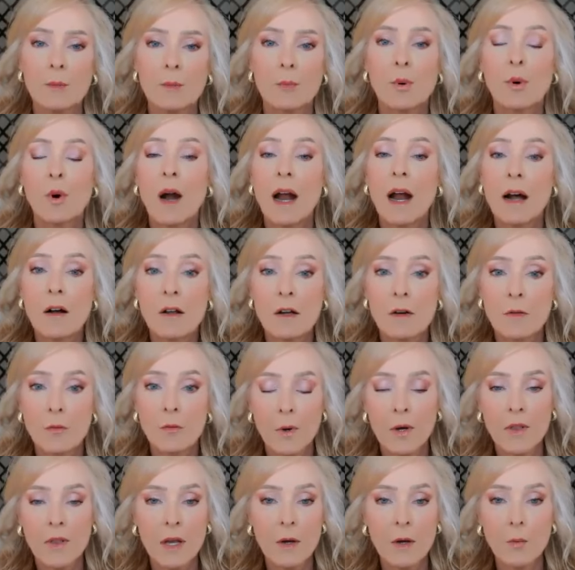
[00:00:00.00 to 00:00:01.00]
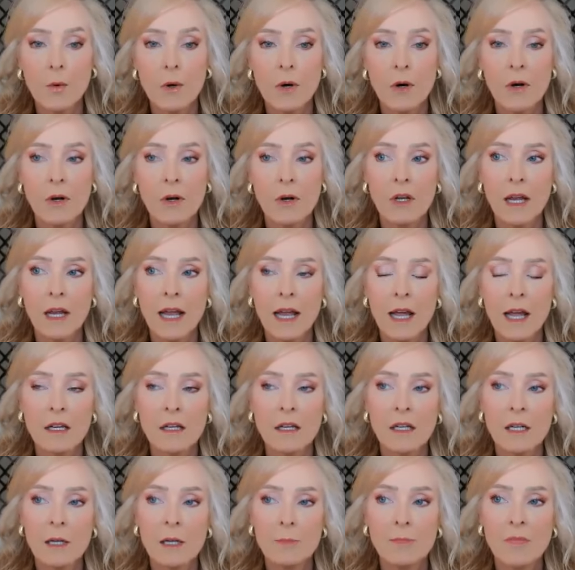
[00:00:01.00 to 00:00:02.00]
proud of where they work
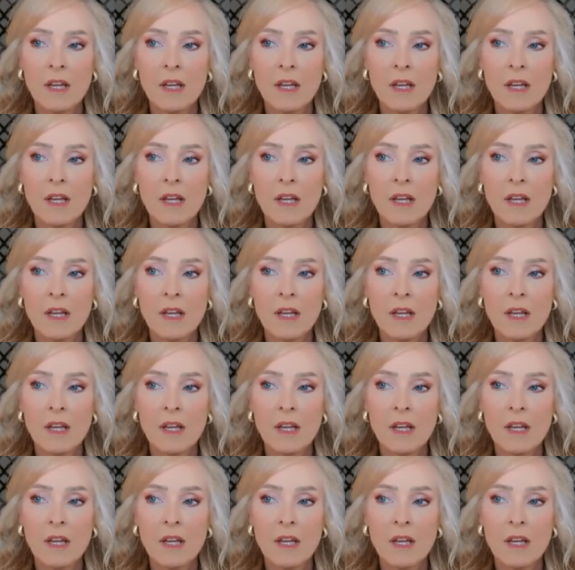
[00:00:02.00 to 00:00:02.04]
and